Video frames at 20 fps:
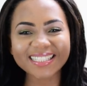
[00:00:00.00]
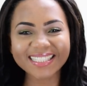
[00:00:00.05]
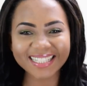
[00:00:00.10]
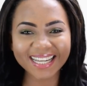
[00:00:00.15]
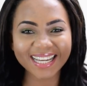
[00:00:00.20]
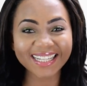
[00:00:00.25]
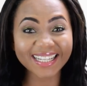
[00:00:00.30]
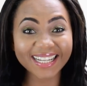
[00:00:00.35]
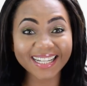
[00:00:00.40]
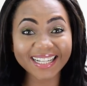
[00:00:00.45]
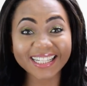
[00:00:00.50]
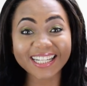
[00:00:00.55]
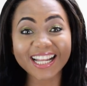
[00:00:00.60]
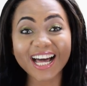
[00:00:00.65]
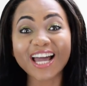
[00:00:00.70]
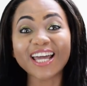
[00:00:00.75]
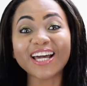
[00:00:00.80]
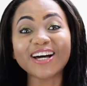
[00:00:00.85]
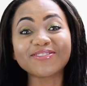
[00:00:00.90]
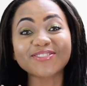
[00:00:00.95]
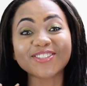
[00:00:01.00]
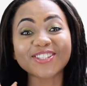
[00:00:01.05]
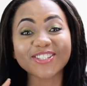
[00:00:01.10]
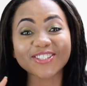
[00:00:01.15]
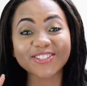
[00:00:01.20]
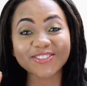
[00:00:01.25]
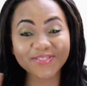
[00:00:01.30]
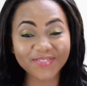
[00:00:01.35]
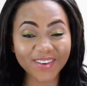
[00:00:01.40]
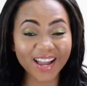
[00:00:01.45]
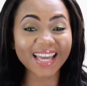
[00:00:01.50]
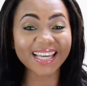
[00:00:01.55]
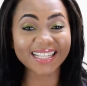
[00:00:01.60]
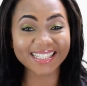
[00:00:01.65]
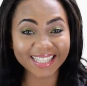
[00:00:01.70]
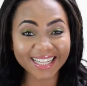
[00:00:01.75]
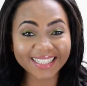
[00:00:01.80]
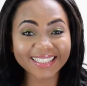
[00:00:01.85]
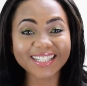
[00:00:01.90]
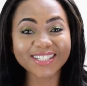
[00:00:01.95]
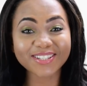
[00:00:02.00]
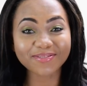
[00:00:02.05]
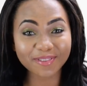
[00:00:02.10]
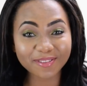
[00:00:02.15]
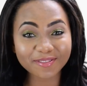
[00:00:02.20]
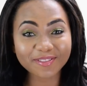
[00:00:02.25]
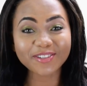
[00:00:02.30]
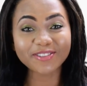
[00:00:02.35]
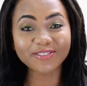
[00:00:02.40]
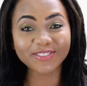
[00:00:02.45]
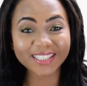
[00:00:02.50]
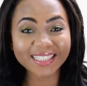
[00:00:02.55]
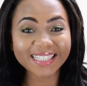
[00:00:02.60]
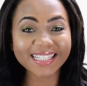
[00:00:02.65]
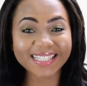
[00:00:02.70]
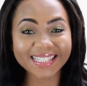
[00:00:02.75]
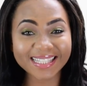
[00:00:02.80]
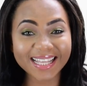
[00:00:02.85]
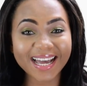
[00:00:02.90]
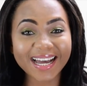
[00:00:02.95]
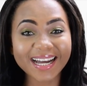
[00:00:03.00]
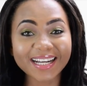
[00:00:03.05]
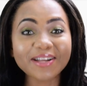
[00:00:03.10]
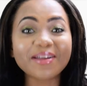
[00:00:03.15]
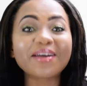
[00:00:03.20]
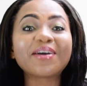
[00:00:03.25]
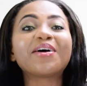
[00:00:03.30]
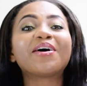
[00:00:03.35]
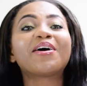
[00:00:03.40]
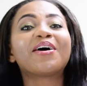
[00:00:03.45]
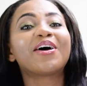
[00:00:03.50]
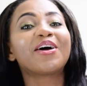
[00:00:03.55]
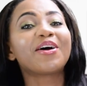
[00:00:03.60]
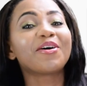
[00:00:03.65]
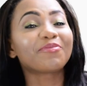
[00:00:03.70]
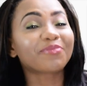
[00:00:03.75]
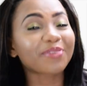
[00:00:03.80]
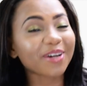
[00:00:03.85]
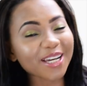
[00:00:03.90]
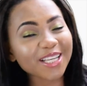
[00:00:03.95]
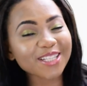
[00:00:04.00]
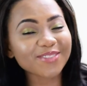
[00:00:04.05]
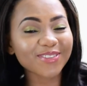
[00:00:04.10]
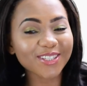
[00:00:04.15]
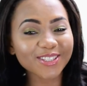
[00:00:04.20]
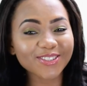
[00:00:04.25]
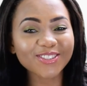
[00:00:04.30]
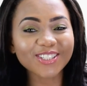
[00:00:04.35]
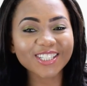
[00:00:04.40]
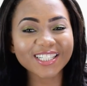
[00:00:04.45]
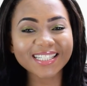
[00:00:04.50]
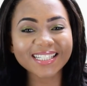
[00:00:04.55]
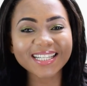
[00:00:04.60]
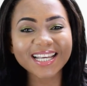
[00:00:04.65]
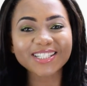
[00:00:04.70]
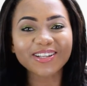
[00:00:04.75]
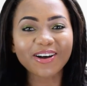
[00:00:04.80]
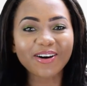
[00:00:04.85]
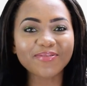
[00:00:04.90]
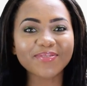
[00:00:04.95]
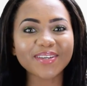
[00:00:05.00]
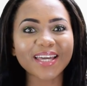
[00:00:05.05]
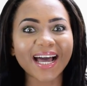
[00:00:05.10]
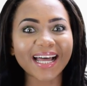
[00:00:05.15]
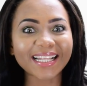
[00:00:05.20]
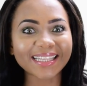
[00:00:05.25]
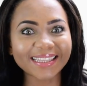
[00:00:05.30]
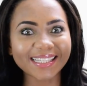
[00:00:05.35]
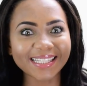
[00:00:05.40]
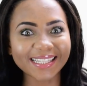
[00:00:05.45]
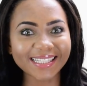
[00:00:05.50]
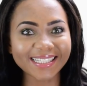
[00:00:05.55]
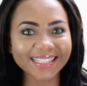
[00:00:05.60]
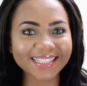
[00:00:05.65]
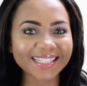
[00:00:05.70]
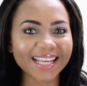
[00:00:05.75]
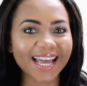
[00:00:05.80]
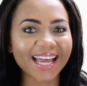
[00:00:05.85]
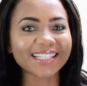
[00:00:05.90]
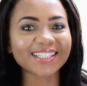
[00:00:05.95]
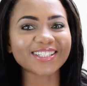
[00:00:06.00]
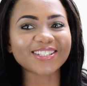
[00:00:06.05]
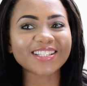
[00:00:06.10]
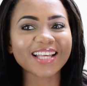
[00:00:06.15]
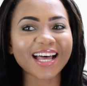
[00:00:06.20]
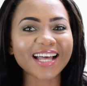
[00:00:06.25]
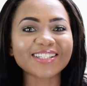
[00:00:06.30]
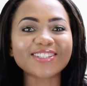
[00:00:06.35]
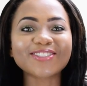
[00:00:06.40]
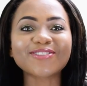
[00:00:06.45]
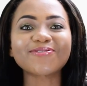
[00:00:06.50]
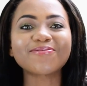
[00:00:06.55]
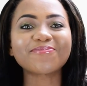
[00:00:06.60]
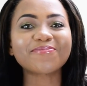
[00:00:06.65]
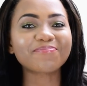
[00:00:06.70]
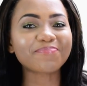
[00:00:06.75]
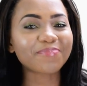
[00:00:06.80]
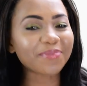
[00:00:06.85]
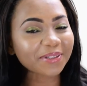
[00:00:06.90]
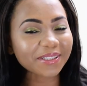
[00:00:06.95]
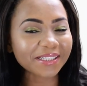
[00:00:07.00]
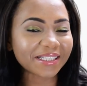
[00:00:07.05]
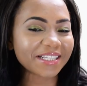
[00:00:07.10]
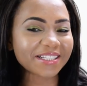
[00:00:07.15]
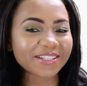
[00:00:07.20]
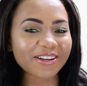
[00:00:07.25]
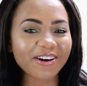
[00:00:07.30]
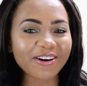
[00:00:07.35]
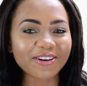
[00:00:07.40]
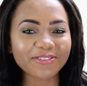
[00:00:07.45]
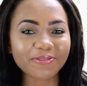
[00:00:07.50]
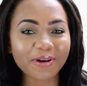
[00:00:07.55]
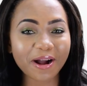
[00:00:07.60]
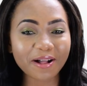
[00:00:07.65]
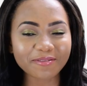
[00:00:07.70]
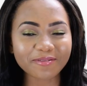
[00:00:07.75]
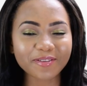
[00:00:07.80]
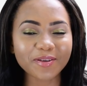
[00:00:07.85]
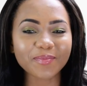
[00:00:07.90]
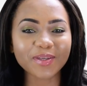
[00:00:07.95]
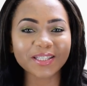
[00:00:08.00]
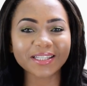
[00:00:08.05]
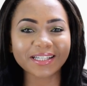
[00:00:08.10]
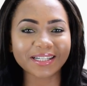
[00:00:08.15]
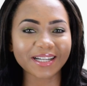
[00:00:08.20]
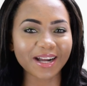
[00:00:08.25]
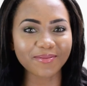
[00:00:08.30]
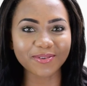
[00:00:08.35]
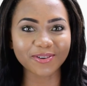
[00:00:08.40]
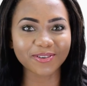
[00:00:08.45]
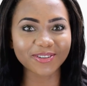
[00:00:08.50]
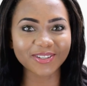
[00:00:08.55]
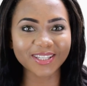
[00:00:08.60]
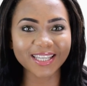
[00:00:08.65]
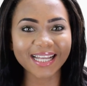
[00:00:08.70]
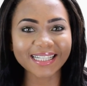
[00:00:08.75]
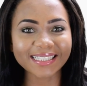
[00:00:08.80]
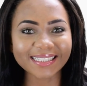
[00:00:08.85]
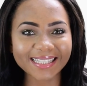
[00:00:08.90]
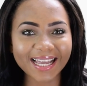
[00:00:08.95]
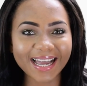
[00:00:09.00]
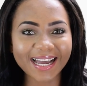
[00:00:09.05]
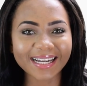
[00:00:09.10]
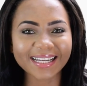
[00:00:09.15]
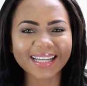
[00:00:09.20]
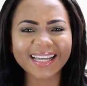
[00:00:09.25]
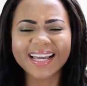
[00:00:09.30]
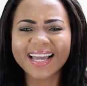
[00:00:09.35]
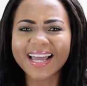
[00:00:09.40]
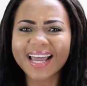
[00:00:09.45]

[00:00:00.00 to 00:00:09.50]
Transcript: channel. I am super excited to be filming this stuff. Praise be to Jesus, how we had this. I just had to put this on while filming the Cameroonian tag.